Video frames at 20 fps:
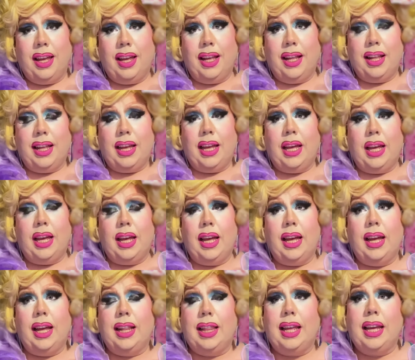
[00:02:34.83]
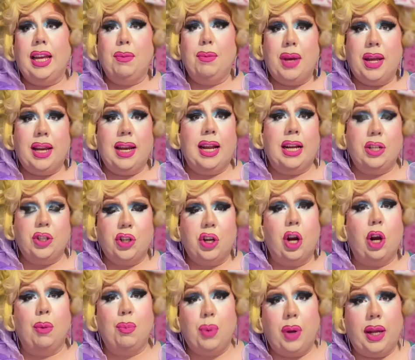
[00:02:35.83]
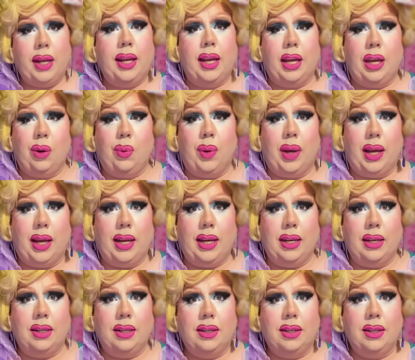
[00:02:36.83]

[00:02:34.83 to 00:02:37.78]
it, I think it made it extra heartbreaking when,